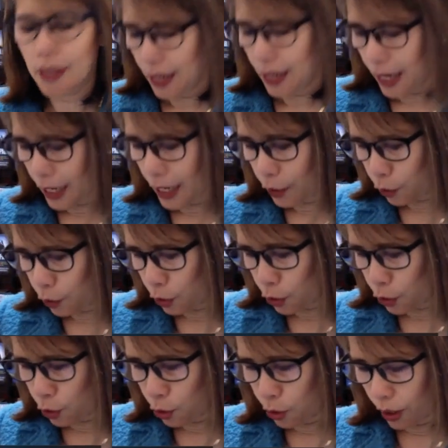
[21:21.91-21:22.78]
And
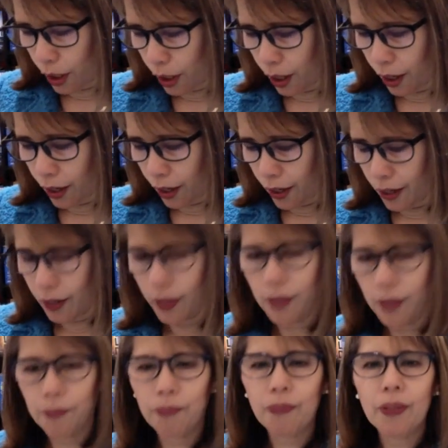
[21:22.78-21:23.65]
you are
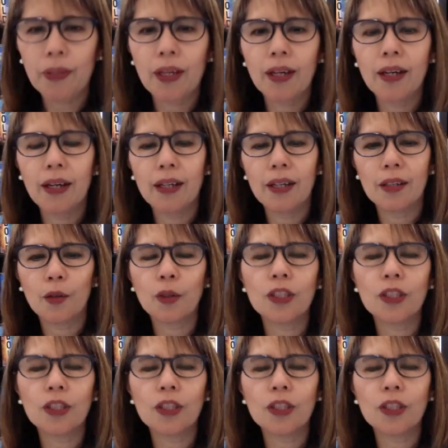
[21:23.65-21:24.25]
going